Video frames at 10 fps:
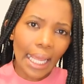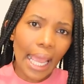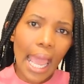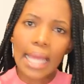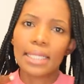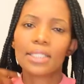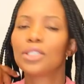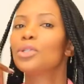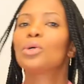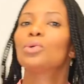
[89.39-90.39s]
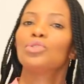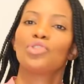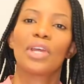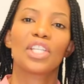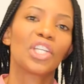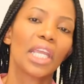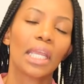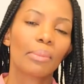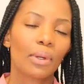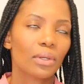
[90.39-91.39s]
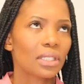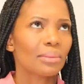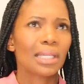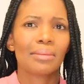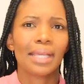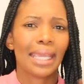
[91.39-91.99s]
and you know stretching because sometimes i